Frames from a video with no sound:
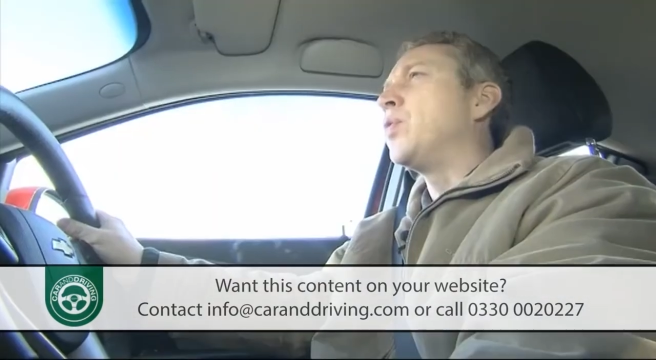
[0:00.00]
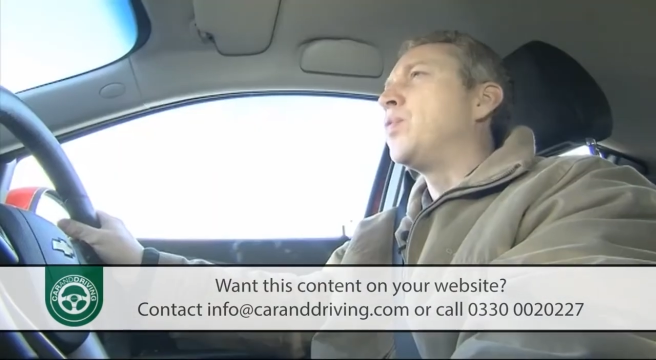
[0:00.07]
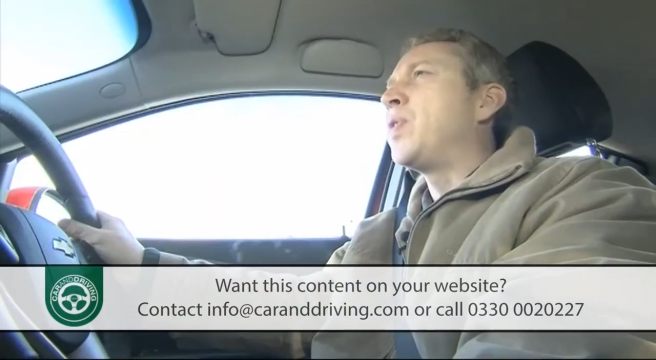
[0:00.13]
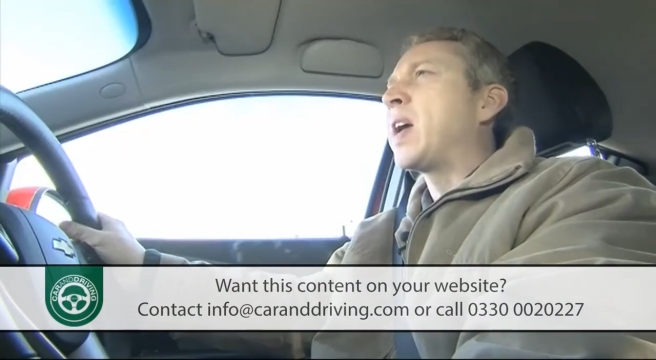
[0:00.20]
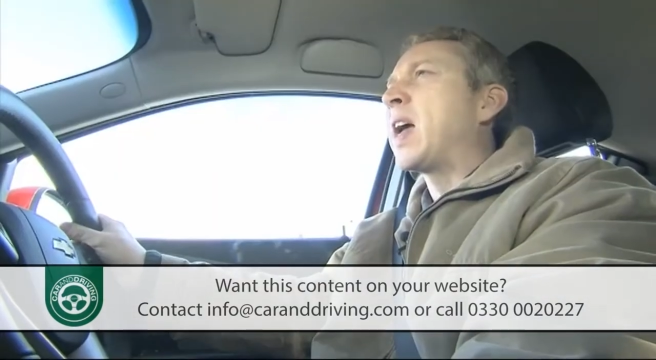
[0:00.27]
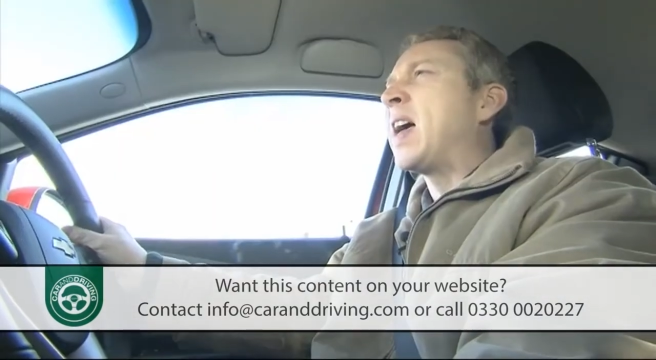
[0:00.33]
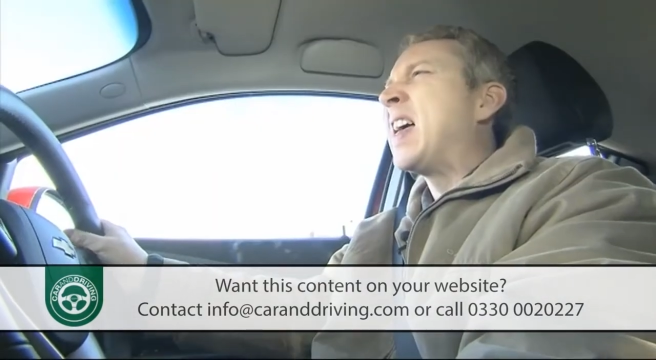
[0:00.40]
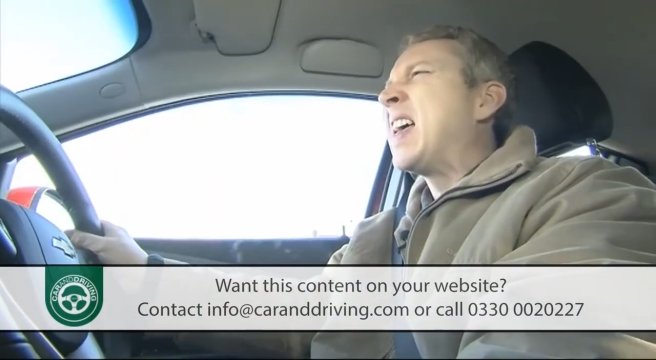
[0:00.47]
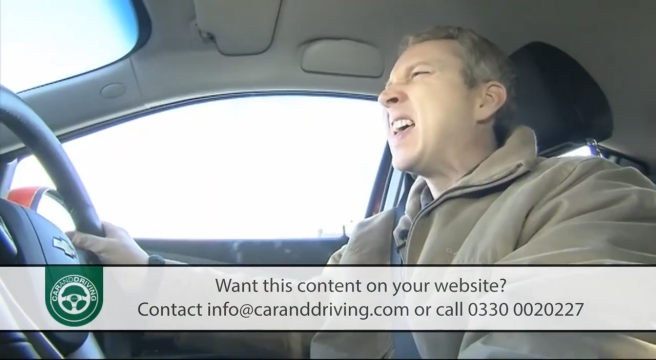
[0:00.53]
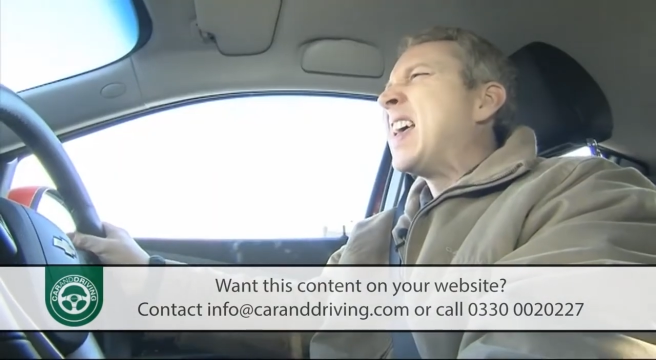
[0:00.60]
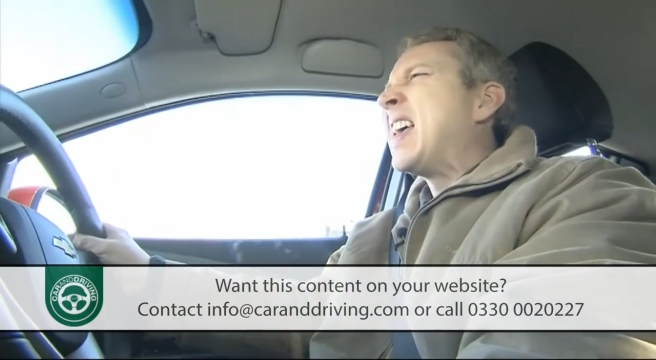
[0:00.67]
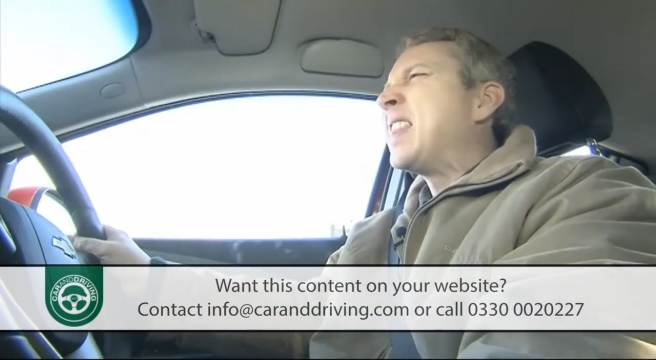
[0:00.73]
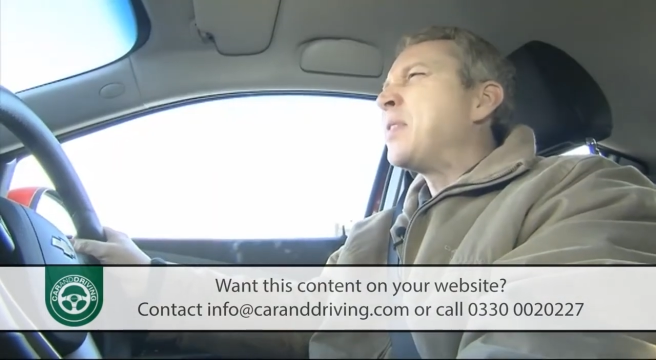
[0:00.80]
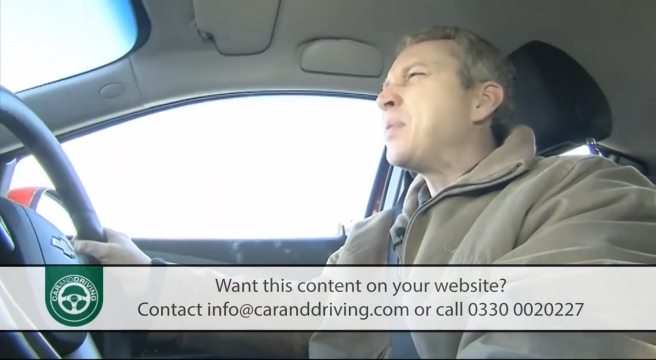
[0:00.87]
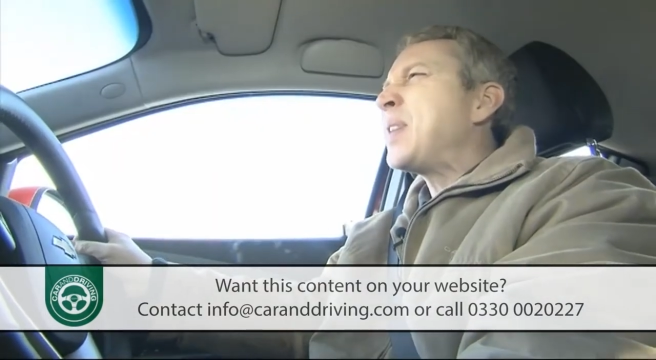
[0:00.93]
figure,
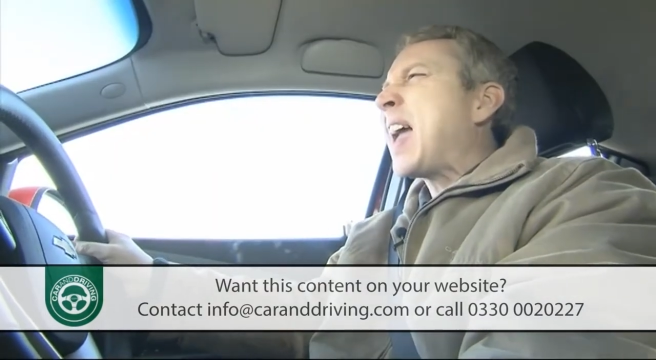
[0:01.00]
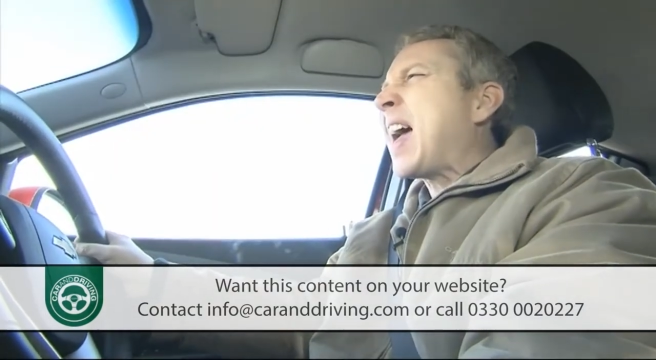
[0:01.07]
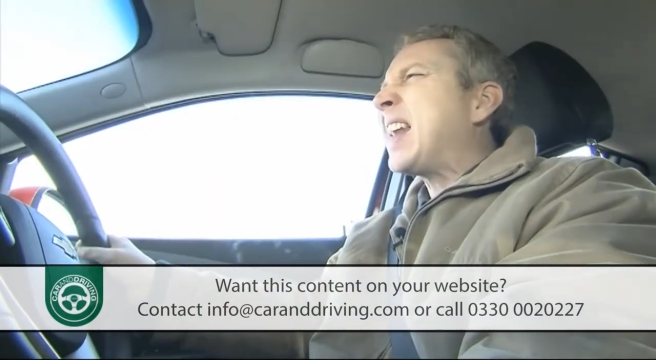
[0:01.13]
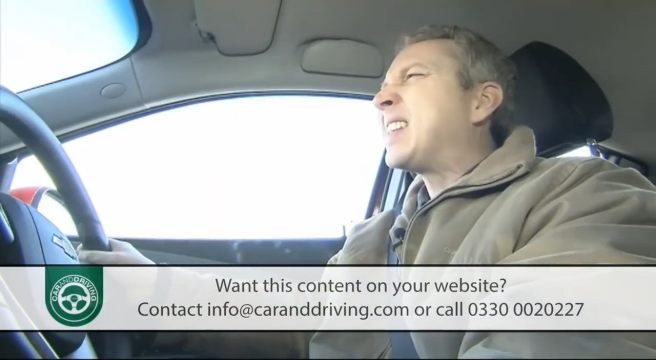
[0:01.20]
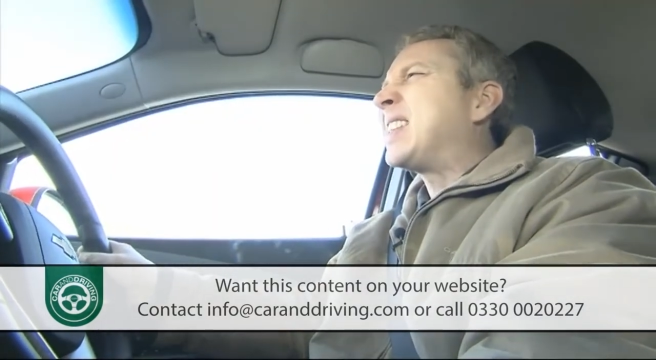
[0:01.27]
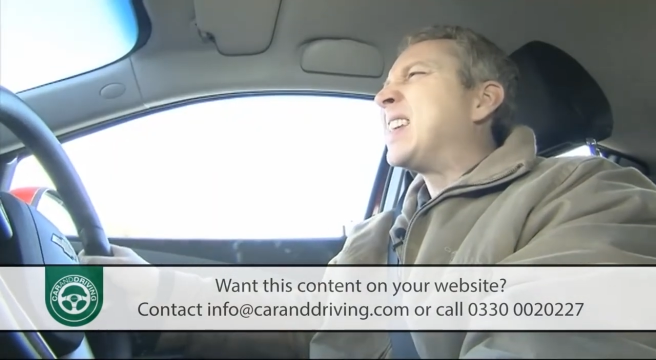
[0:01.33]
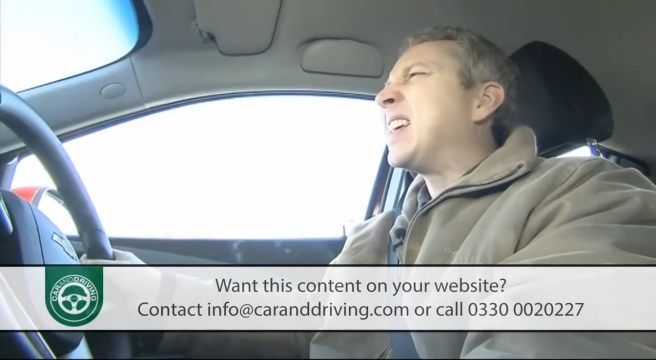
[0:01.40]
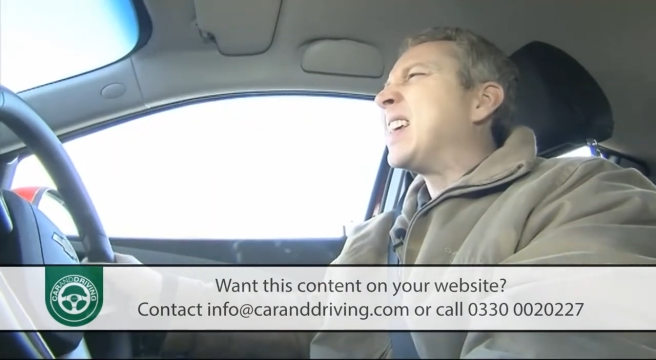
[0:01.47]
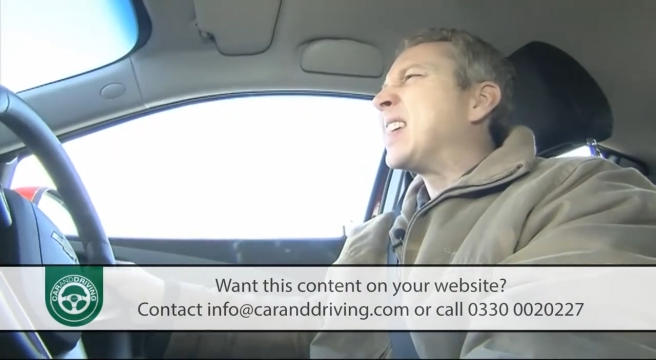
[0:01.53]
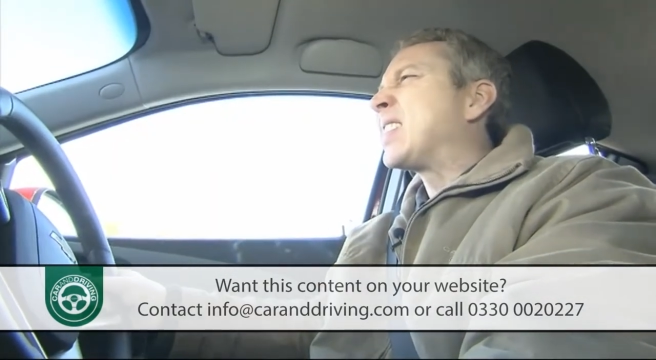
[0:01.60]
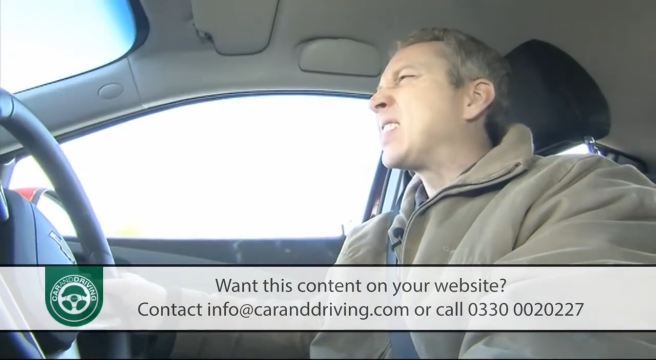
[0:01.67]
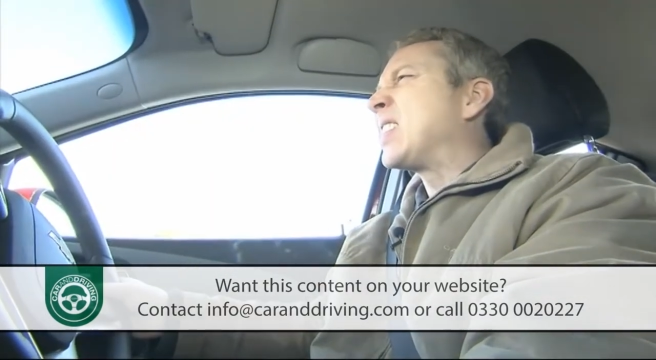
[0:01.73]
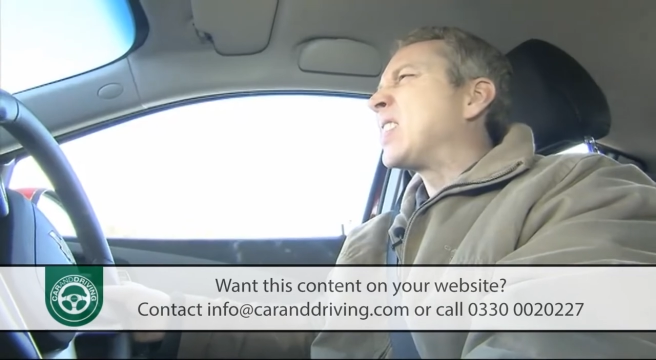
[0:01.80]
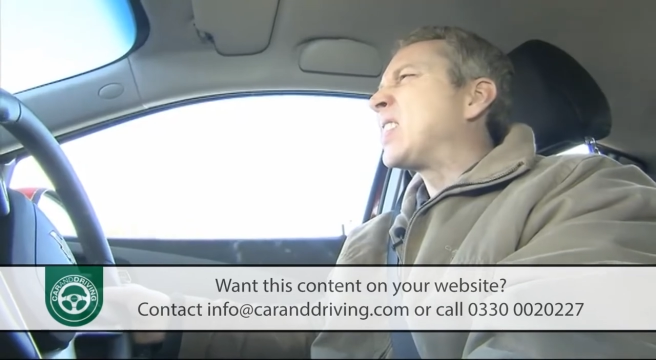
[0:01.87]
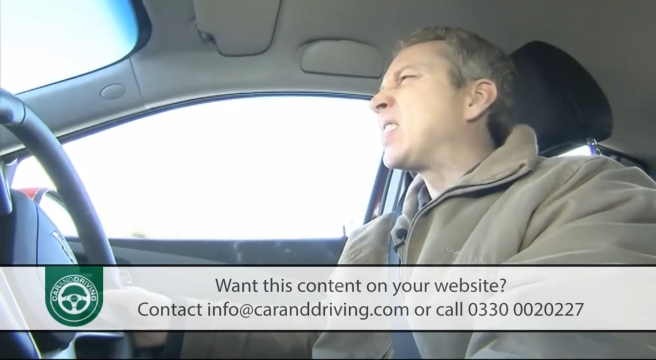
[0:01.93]
the reality
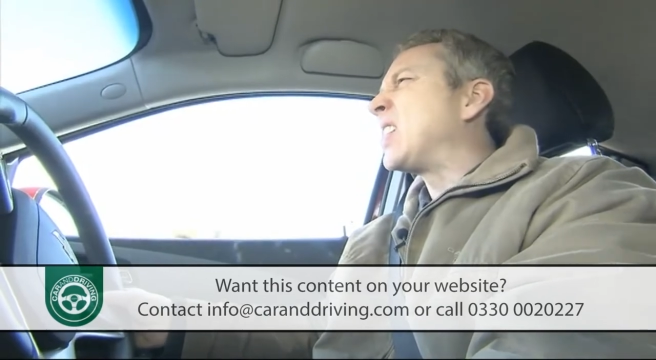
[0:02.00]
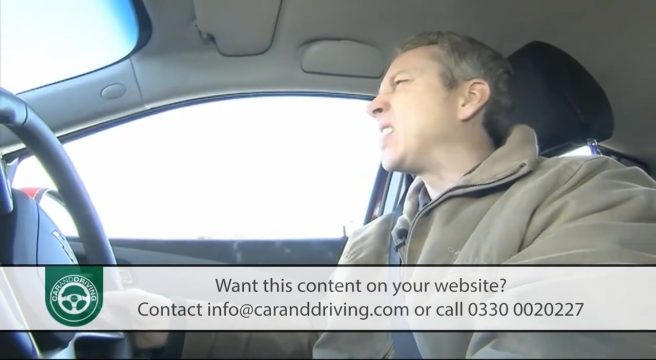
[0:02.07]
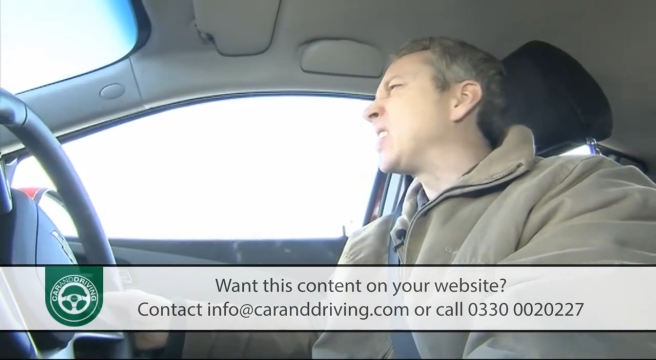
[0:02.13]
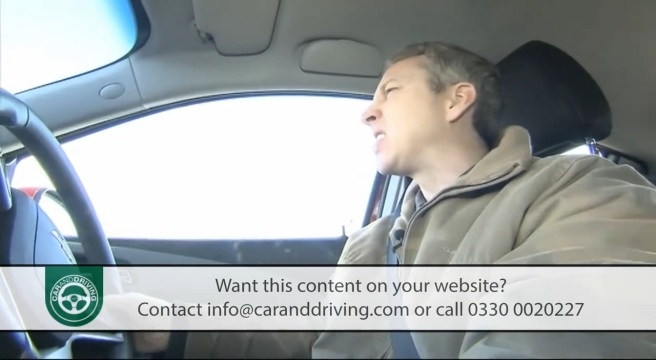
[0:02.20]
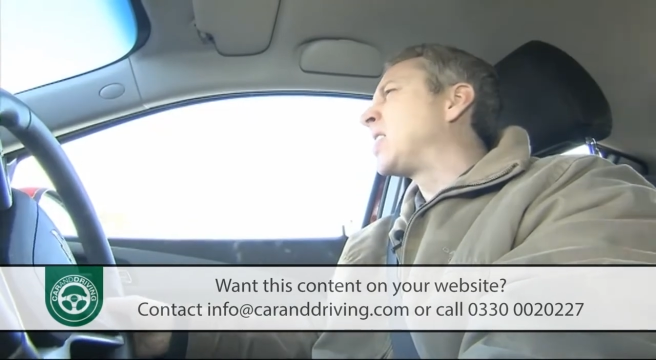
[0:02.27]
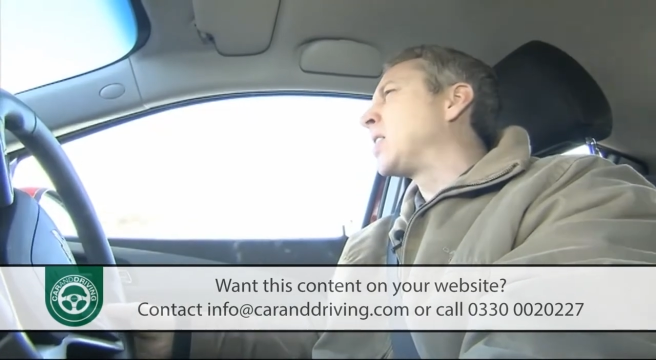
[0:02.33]
is that since